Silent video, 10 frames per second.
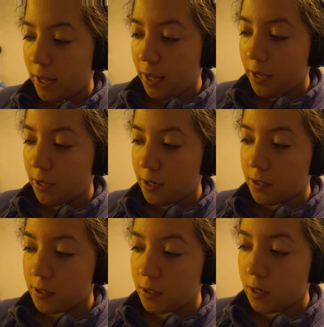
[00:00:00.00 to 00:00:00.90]

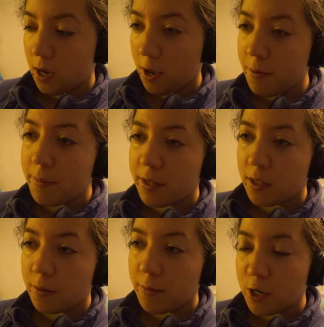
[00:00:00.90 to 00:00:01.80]
And I might make
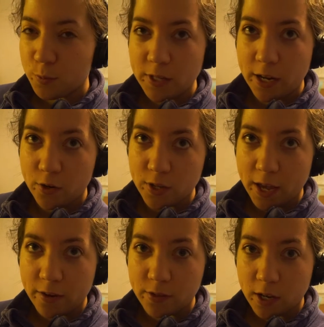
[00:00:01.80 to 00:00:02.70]
the mashed potatoes
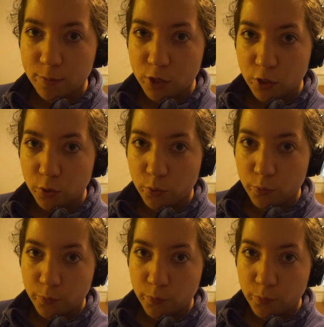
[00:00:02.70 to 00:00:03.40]
ahead of time too.